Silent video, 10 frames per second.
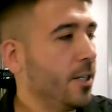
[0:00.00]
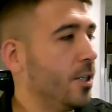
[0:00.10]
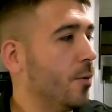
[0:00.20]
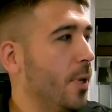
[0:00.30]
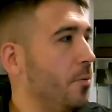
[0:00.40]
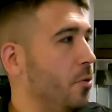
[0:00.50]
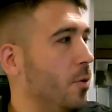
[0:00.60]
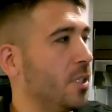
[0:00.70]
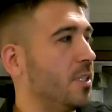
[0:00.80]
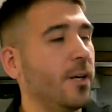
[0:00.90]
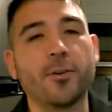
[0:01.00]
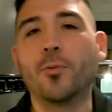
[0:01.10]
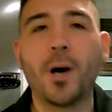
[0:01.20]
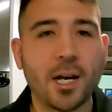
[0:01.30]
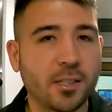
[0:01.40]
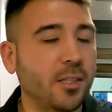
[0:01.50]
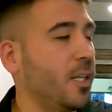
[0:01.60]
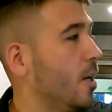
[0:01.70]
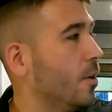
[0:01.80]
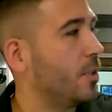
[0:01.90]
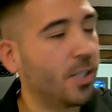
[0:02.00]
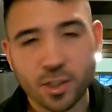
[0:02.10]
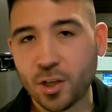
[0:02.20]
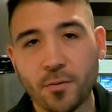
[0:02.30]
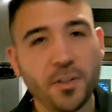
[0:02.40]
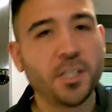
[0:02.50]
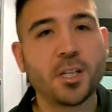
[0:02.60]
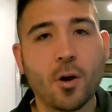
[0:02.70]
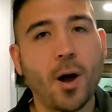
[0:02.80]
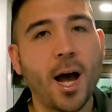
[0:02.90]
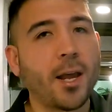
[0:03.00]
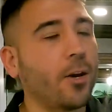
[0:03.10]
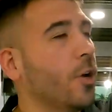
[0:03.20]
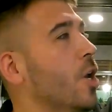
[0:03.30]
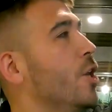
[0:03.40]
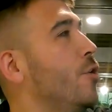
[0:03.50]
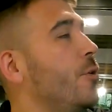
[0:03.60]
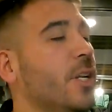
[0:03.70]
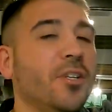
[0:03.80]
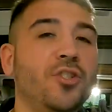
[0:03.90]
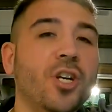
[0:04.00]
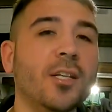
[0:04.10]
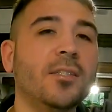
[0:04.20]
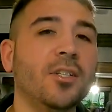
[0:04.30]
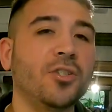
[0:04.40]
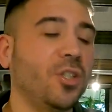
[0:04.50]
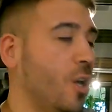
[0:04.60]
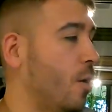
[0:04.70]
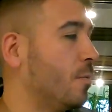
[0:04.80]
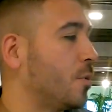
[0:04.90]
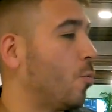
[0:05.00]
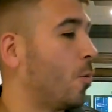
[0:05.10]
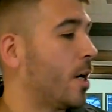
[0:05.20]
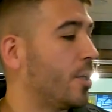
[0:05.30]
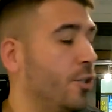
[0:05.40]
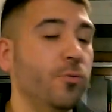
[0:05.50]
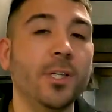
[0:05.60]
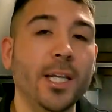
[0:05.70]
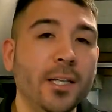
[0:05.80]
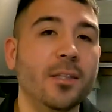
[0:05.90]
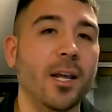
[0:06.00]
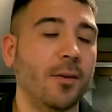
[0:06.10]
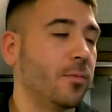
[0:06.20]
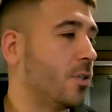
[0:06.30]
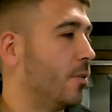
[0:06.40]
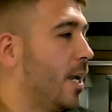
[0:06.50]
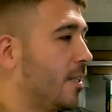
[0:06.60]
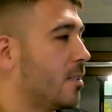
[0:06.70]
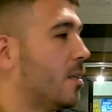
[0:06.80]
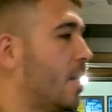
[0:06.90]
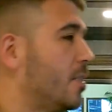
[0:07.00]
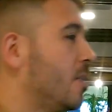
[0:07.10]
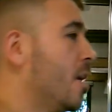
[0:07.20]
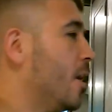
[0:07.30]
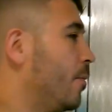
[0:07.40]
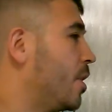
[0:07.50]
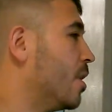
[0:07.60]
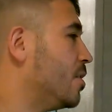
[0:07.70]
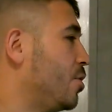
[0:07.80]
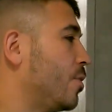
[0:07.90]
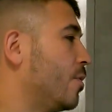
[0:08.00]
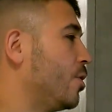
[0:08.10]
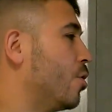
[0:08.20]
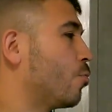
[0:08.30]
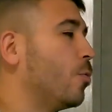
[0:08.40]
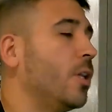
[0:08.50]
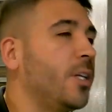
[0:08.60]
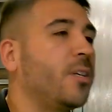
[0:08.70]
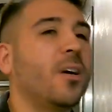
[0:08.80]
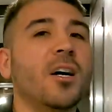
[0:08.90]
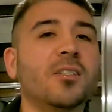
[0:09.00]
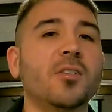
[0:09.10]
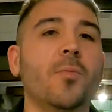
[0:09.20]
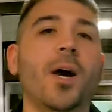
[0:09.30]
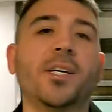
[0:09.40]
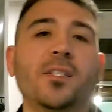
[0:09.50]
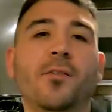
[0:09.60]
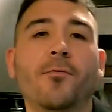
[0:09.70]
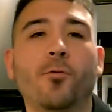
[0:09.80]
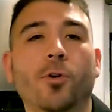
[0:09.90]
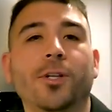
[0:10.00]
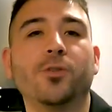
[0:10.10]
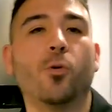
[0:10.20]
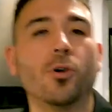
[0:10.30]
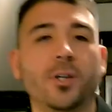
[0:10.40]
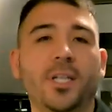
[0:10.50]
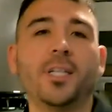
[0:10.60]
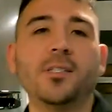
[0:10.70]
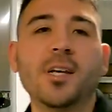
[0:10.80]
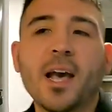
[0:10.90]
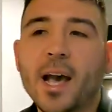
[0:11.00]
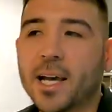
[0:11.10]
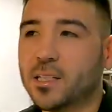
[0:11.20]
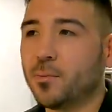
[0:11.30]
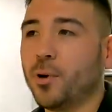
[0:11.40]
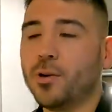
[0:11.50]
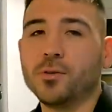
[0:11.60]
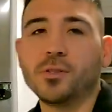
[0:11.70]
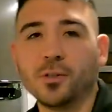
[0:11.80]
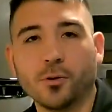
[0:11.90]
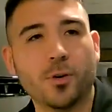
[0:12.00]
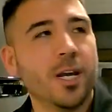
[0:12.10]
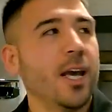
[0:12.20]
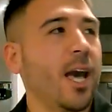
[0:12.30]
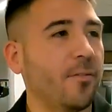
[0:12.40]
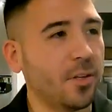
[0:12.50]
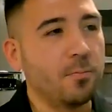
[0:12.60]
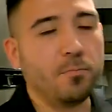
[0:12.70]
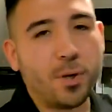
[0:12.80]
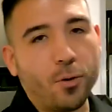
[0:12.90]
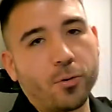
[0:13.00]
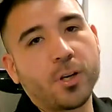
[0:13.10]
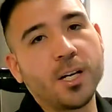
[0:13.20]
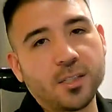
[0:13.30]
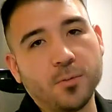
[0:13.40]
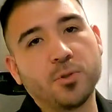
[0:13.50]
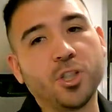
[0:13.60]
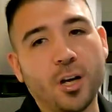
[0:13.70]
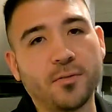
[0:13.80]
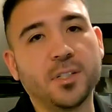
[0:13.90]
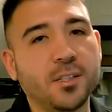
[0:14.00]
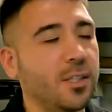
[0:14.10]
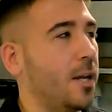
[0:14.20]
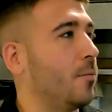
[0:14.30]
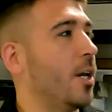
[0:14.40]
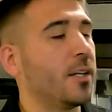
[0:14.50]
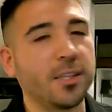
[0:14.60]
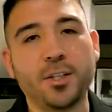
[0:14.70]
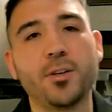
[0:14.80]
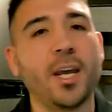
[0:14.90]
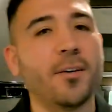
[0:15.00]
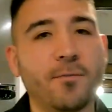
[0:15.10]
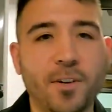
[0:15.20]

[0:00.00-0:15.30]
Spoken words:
you know, maybe you want cereal boxes here and this shelf needs to go higher, you can adjust the shelves where you need them. So that's nice, because you can, you know, really customize it for your needs, as opposed to having built custom shelves the same length and you can't